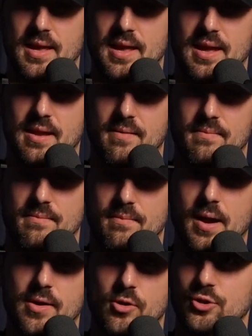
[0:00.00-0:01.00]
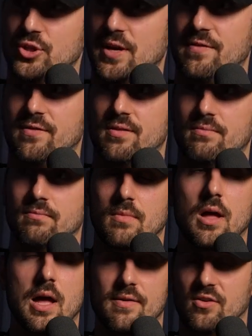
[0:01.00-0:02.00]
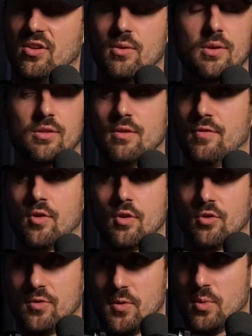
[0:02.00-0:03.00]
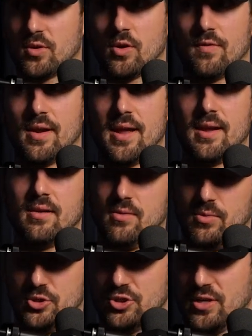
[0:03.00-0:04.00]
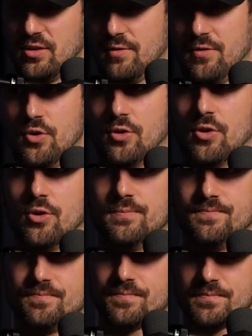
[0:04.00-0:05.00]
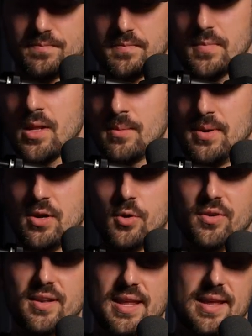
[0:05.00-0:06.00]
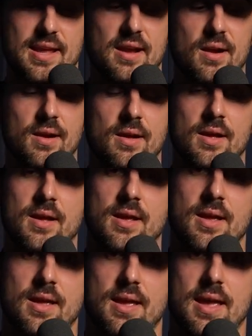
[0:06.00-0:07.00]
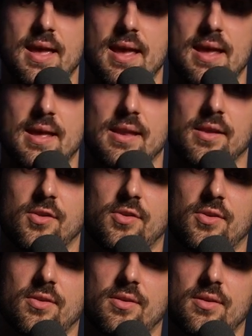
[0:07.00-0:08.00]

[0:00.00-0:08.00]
And my whole shift, obviously, went to the funeral. So we worked overnight, went straight to the funeral. My dog was in daycare. And